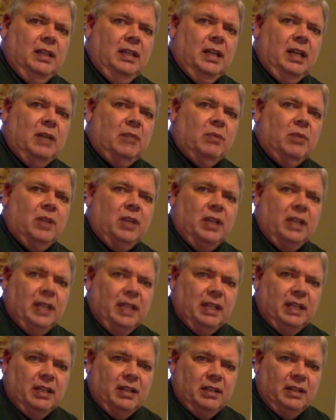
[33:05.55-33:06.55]
And we're going to
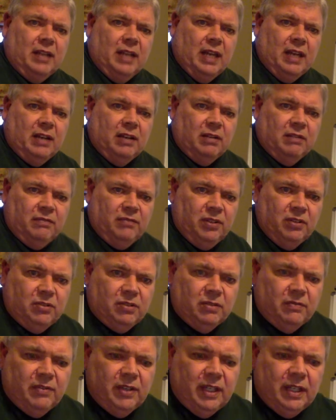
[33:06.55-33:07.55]
get into that in a
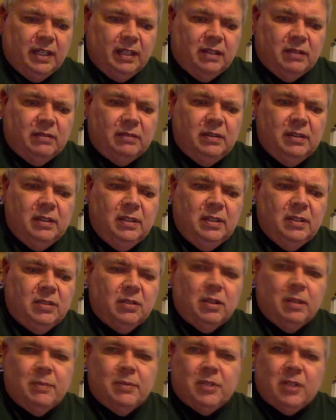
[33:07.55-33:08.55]
future video.
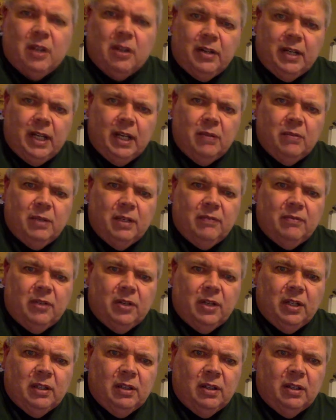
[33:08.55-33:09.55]
So I'm sorry I went
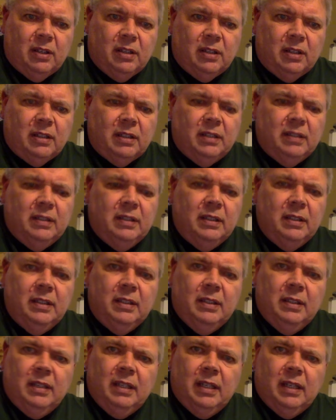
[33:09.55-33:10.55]
very long.
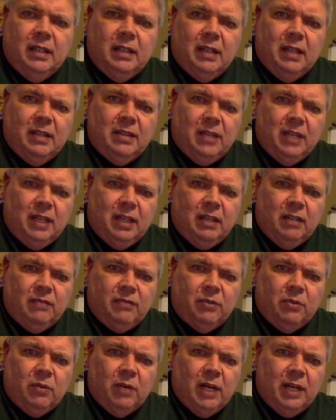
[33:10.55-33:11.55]
And I thank you
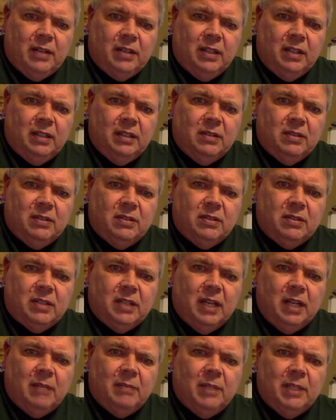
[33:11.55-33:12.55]
for watching. This is
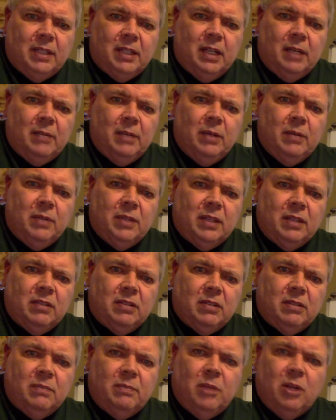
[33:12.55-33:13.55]
Scott Montgomery with the
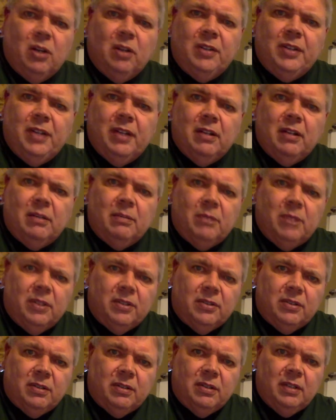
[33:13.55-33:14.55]
Small Town
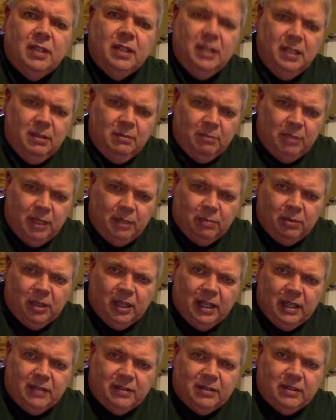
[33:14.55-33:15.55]
Mercer. Be
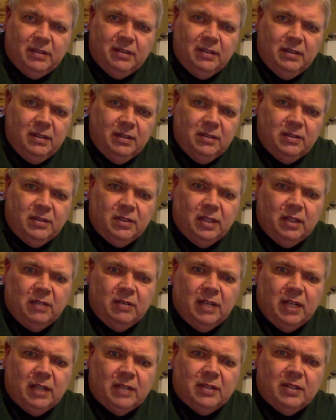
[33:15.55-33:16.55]
blessed. See you
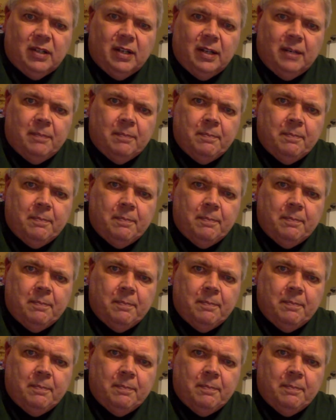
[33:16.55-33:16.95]
next time.